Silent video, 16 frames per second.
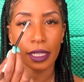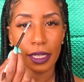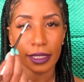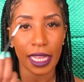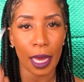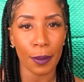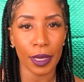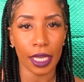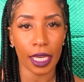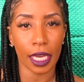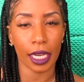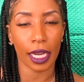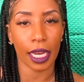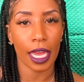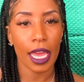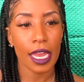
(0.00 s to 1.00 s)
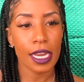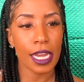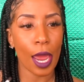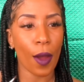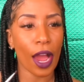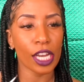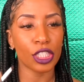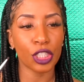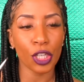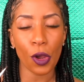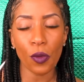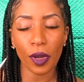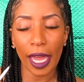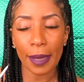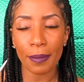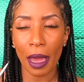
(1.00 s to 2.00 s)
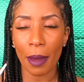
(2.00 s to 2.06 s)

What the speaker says: look at that beginning. Now, I don't like